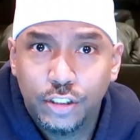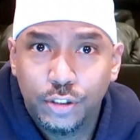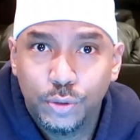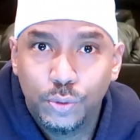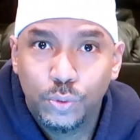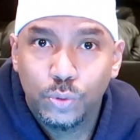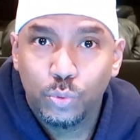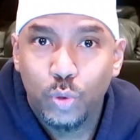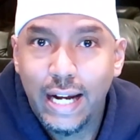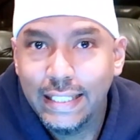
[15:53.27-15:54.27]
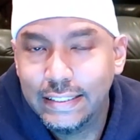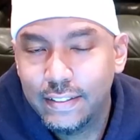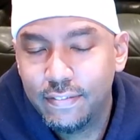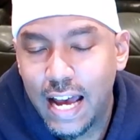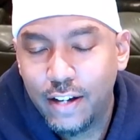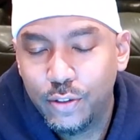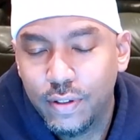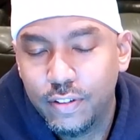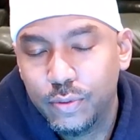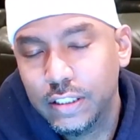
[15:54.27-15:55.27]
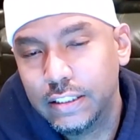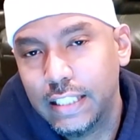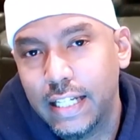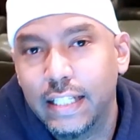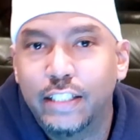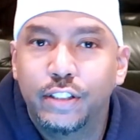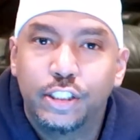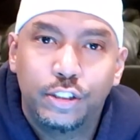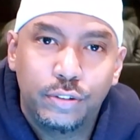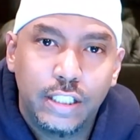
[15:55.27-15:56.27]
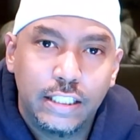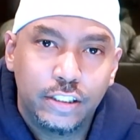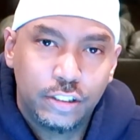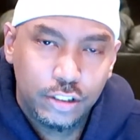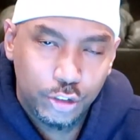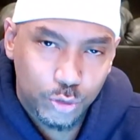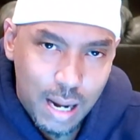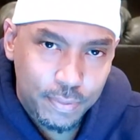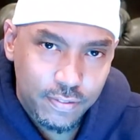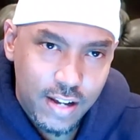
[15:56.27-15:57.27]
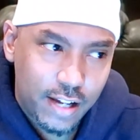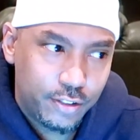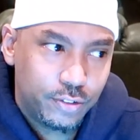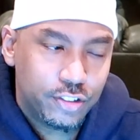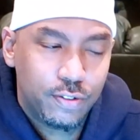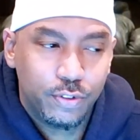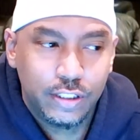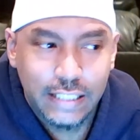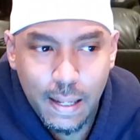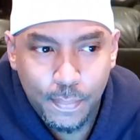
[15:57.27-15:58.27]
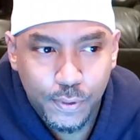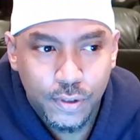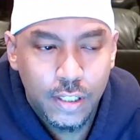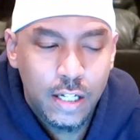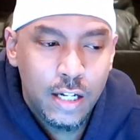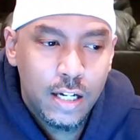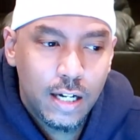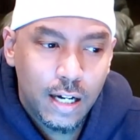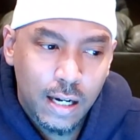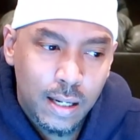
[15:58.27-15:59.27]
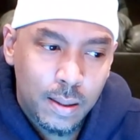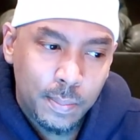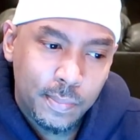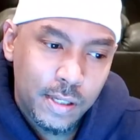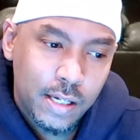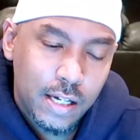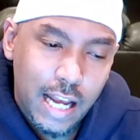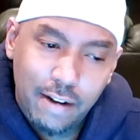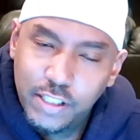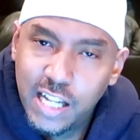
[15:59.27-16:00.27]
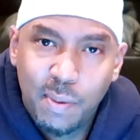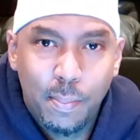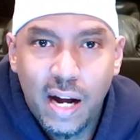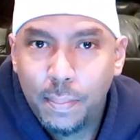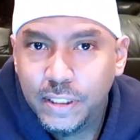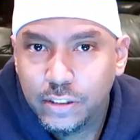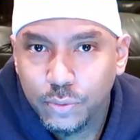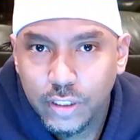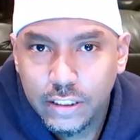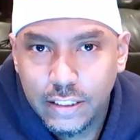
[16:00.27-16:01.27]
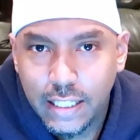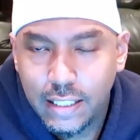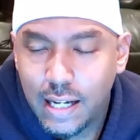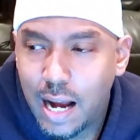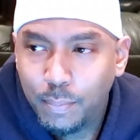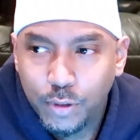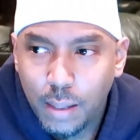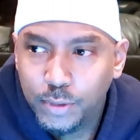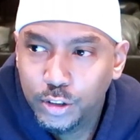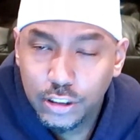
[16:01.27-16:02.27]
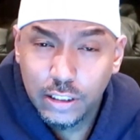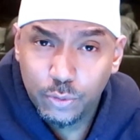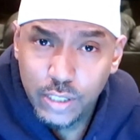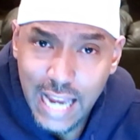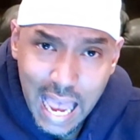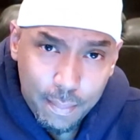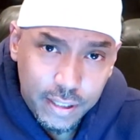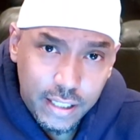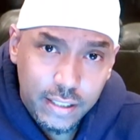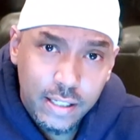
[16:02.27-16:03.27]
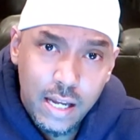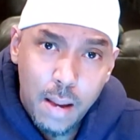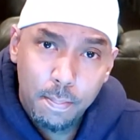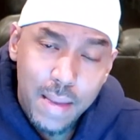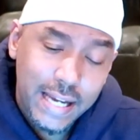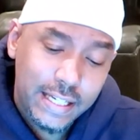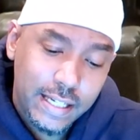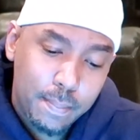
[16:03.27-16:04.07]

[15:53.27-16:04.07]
to raise the value of the real estate and you can do things to drop the value. So for example, every time I buy a piece of real estate, I'm usually rehabbing it, making